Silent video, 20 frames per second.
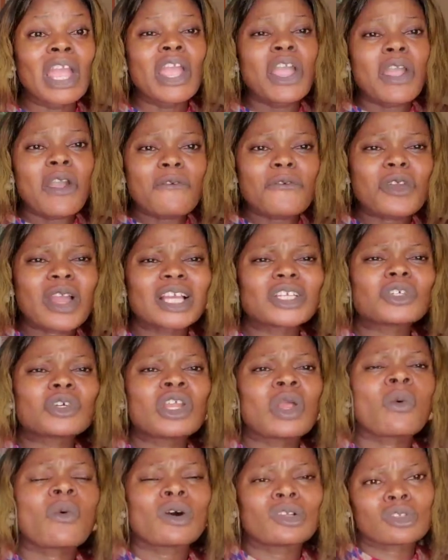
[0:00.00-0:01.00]
If you
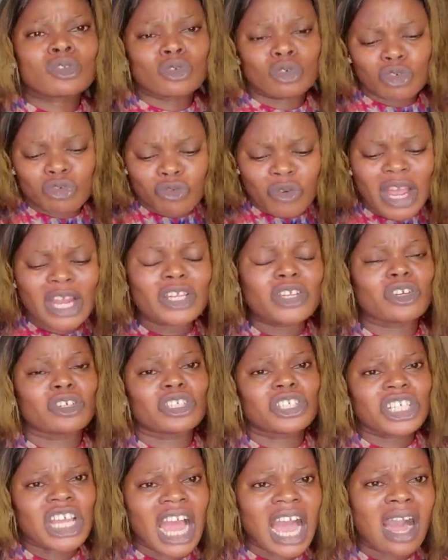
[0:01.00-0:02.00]
actually want to train your
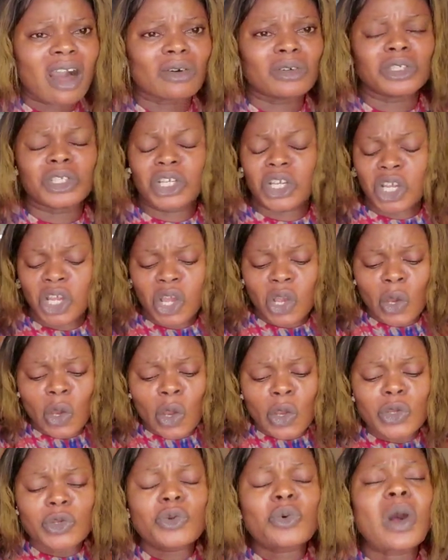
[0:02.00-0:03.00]
child,
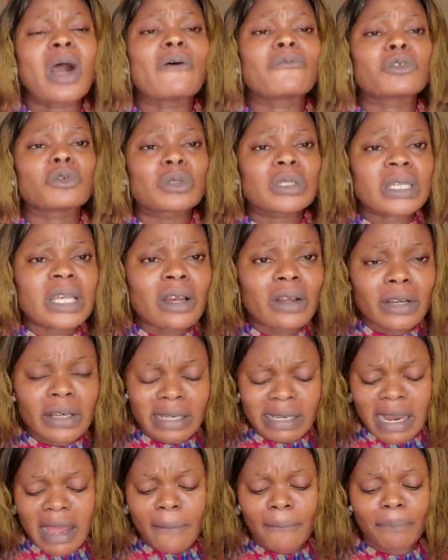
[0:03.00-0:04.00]
you have to tell
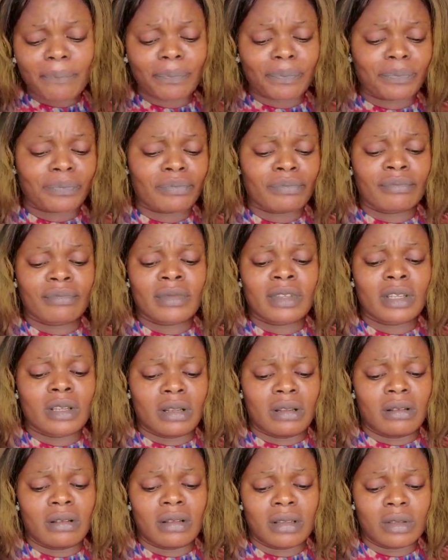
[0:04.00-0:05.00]
them,
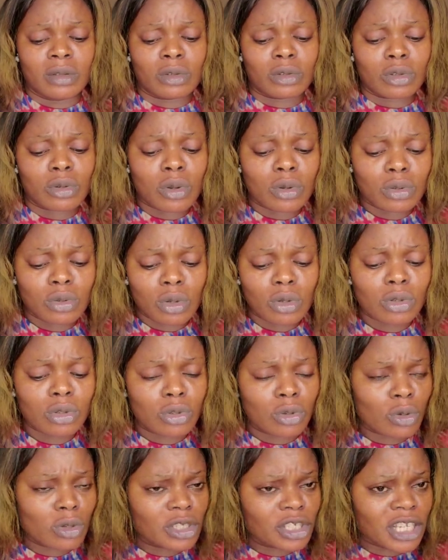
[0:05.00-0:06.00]

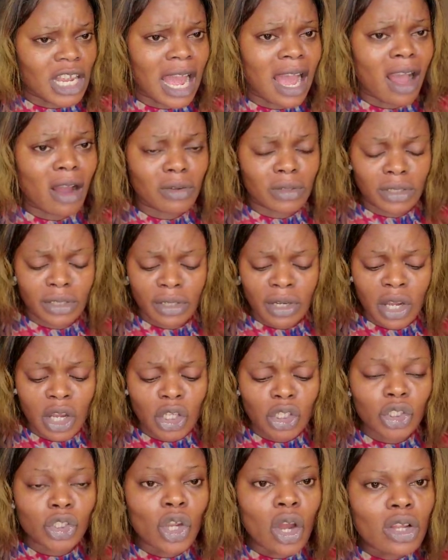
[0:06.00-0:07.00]
so child,
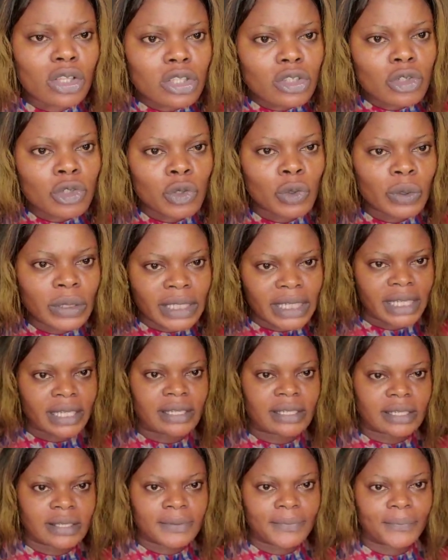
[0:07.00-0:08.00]
don't do
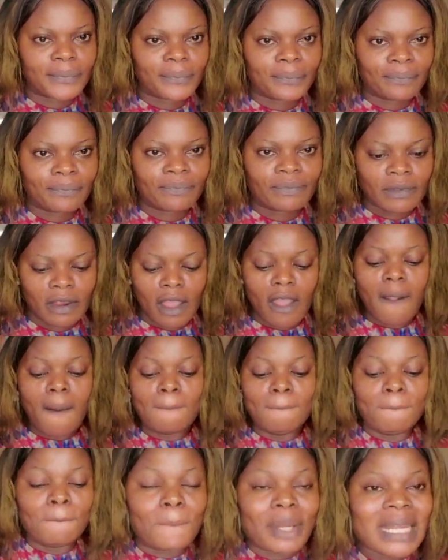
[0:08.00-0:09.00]
this
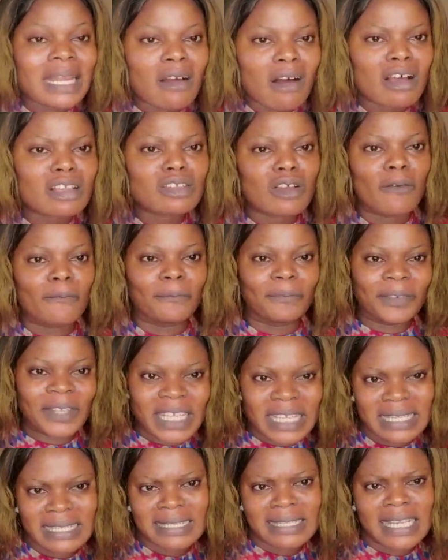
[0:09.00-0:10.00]
because of
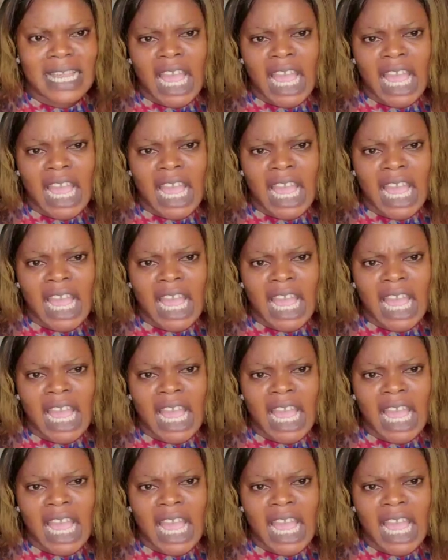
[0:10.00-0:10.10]
this.